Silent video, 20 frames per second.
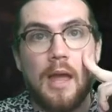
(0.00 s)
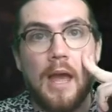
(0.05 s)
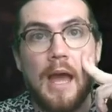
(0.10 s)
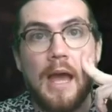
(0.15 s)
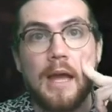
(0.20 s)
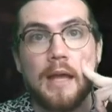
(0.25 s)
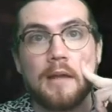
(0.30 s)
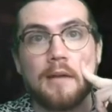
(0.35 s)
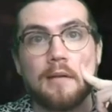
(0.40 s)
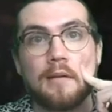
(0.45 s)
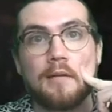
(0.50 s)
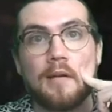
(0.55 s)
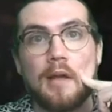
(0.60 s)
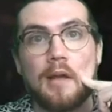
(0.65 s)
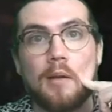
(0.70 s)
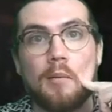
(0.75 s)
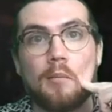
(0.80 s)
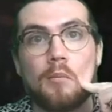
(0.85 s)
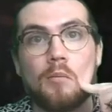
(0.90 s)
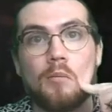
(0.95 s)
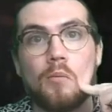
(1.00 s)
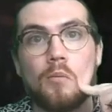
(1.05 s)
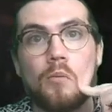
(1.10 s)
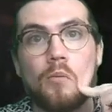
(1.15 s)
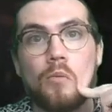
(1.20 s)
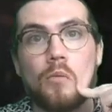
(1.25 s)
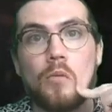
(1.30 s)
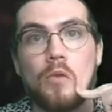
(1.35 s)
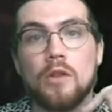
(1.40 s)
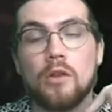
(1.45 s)
And
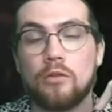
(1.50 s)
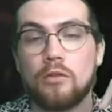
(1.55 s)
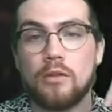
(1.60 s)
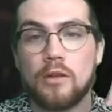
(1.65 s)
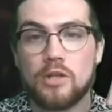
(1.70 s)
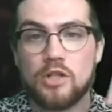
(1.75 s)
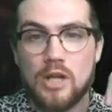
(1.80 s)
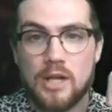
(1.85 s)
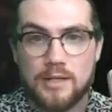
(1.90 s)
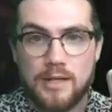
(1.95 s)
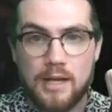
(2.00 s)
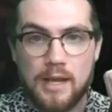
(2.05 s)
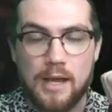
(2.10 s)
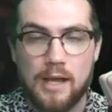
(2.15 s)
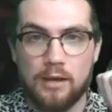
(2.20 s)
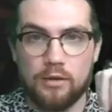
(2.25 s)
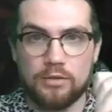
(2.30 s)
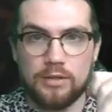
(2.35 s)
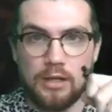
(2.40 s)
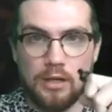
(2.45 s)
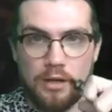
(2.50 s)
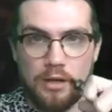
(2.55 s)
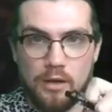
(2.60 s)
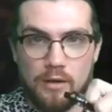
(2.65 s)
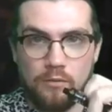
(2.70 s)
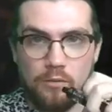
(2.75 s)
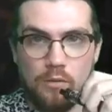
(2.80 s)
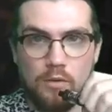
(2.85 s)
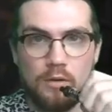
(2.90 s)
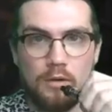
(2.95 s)
the Jeskai Elders did a lot
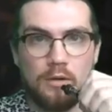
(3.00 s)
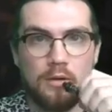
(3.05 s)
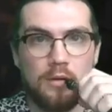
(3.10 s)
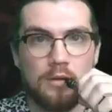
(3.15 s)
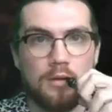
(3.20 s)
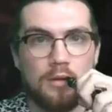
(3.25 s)
of work,